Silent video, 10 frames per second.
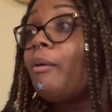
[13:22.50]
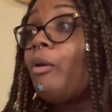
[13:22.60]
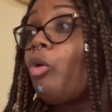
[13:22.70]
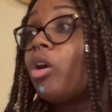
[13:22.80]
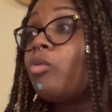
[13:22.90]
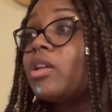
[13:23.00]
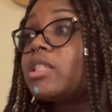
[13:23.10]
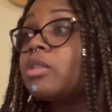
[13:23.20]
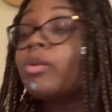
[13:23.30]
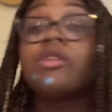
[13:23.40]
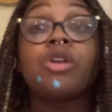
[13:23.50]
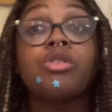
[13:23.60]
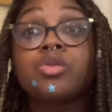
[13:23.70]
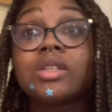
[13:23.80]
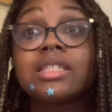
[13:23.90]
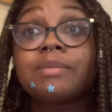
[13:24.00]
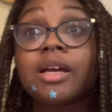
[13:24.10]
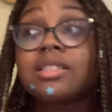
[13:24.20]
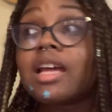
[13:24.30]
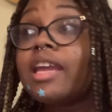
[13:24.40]
or what sweet rosewood
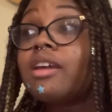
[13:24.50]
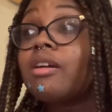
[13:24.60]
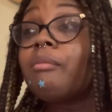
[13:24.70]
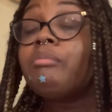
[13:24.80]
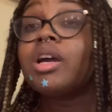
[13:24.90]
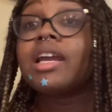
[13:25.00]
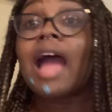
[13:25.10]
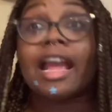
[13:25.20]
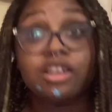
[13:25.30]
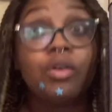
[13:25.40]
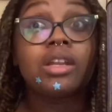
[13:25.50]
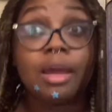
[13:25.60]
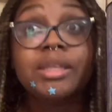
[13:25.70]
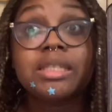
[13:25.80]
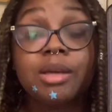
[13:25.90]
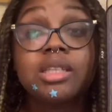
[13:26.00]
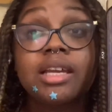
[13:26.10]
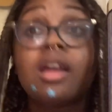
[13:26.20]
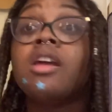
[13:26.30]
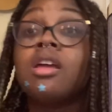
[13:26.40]
smells like, but I know what lemon smells
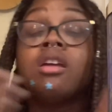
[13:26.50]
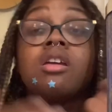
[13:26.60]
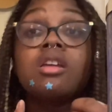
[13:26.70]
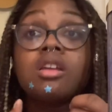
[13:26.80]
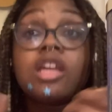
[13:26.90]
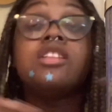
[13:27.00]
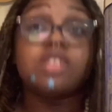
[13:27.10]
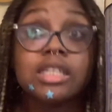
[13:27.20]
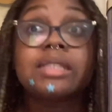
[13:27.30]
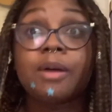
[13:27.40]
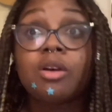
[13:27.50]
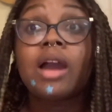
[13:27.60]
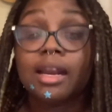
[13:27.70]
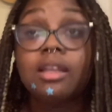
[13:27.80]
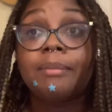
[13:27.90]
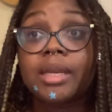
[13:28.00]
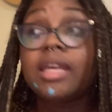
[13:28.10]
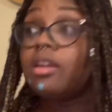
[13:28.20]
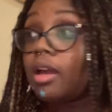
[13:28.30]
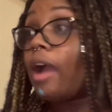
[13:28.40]
like. It does smell kind of lemony.
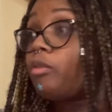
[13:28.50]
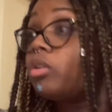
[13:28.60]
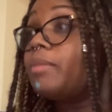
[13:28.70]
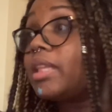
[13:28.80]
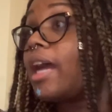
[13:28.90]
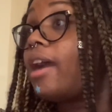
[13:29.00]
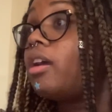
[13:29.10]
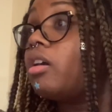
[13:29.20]
I will admit that.